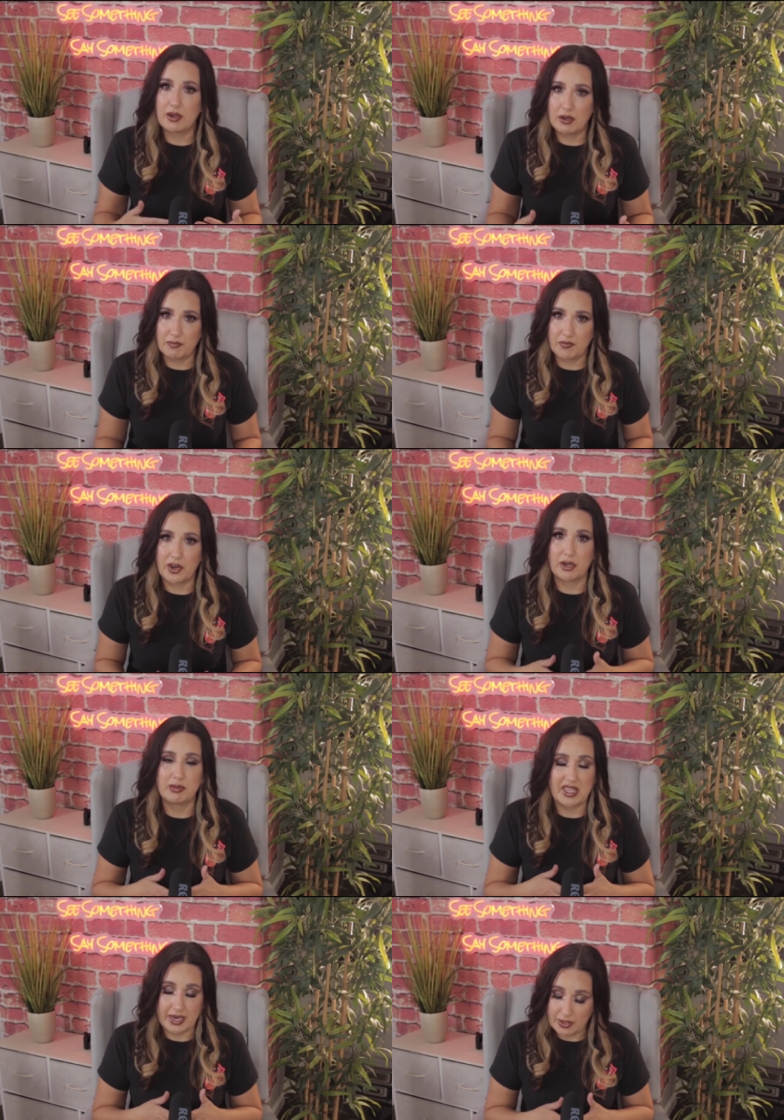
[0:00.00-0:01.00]
and
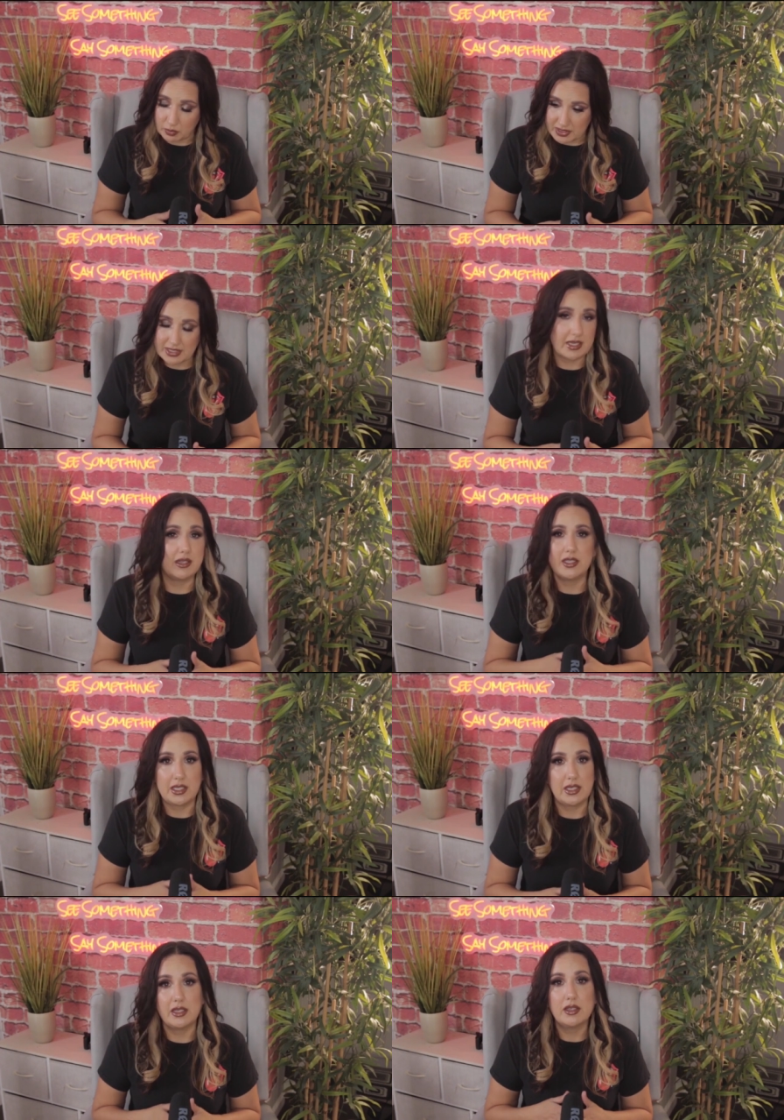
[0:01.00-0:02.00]
confirmed that it was
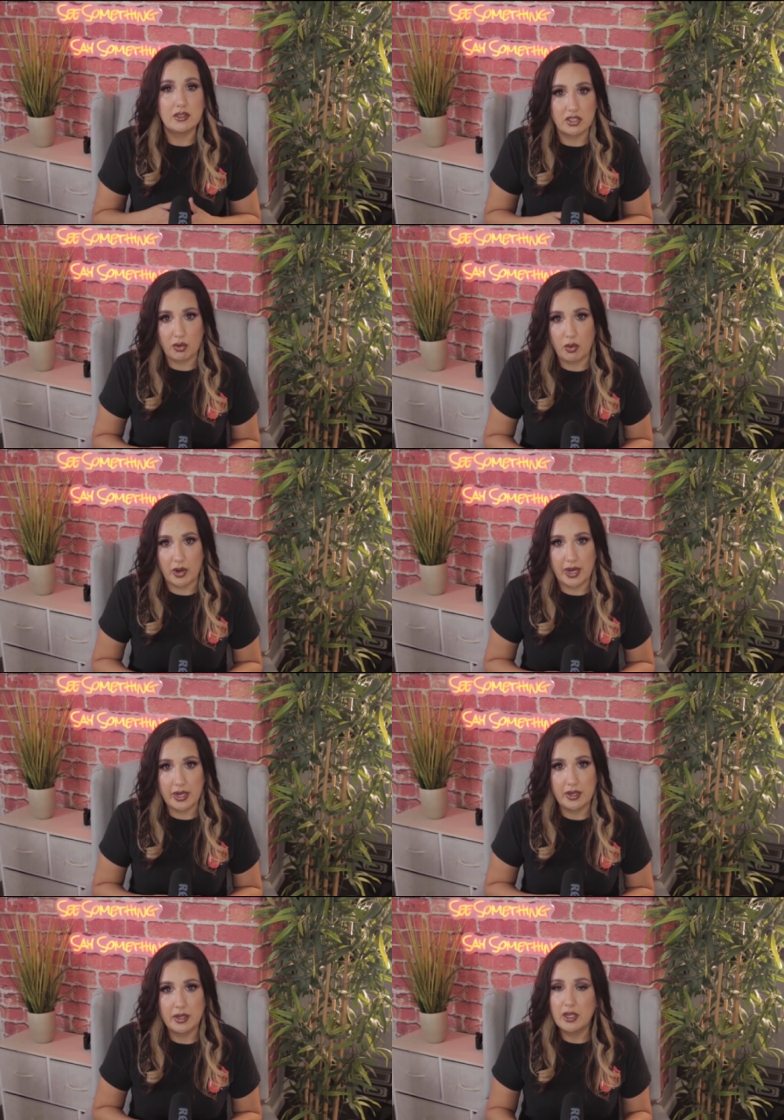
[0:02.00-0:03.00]
indeed
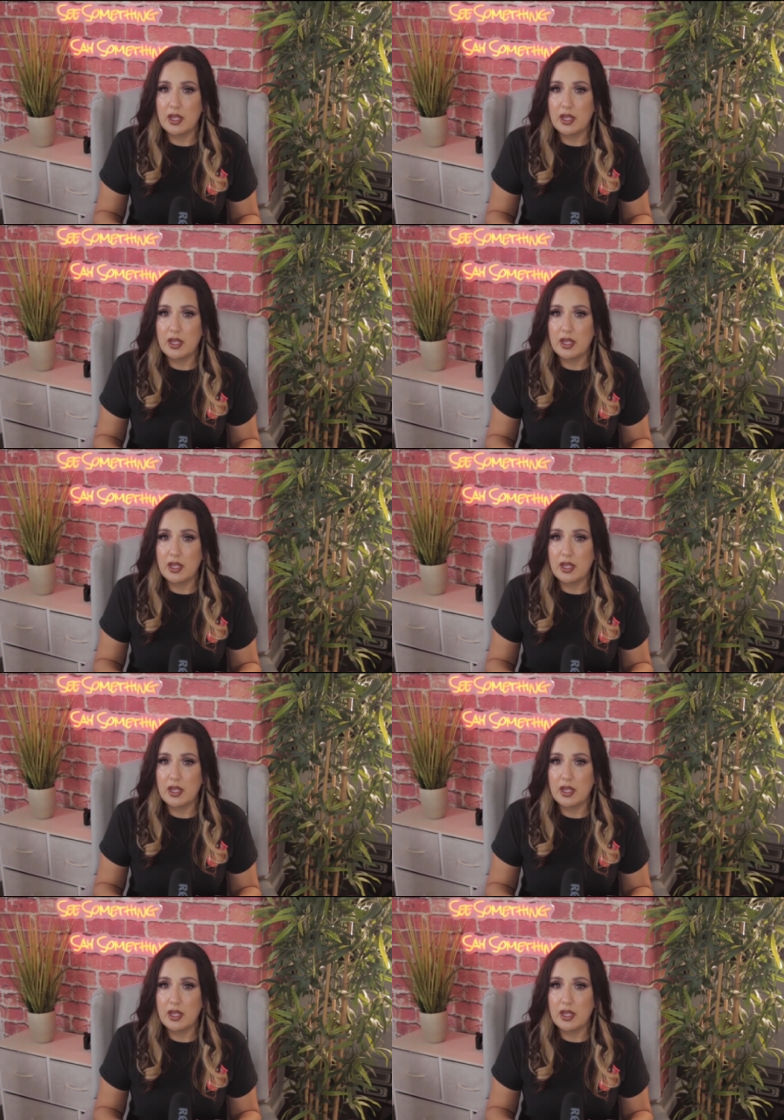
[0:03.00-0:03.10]
Tori.